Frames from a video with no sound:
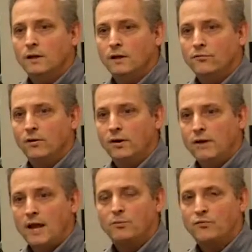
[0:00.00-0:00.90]
If
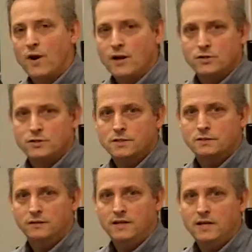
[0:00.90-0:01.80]

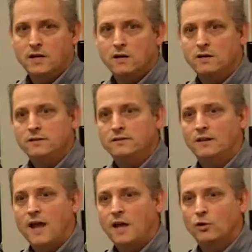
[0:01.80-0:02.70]
amplifier's linearity is
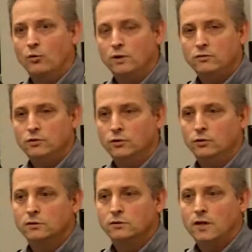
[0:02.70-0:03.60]
inadequate,
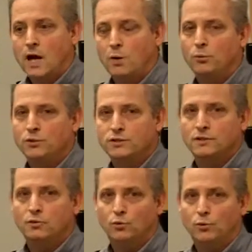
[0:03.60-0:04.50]
your output
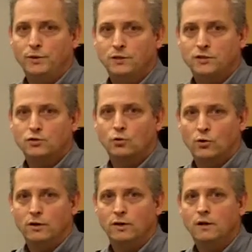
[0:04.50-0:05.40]
signal will be
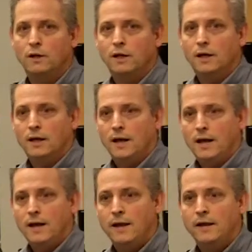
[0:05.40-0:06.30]
distorted
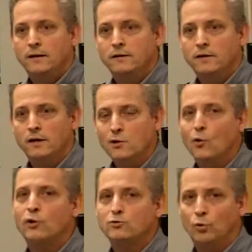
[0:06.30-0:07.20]
and
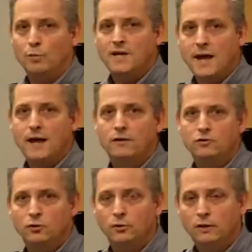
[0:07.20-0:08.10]
noise will be
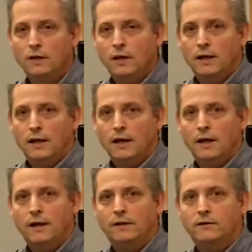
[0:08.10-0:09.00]
added to it.
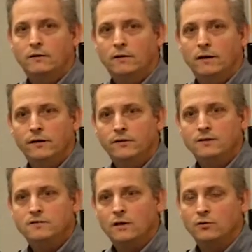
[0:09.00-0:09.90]
And
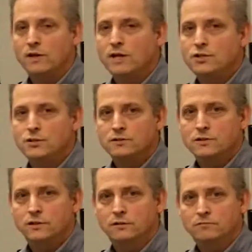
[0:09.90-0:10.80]
these
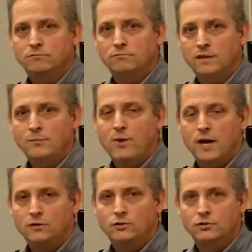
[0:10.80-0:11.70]
degradations can
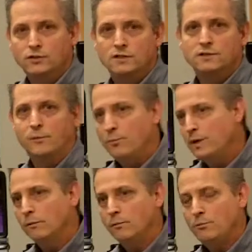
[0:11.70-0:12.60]
impact your system
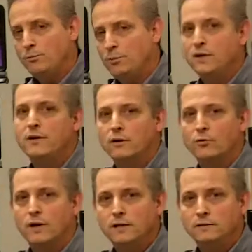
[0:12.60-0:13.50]
bit
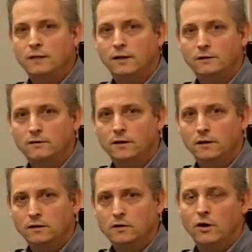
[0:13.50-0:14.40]
error rate and
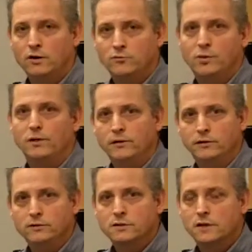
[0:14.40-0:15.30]
cause bit
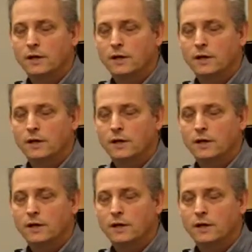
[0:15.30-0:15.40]
errors.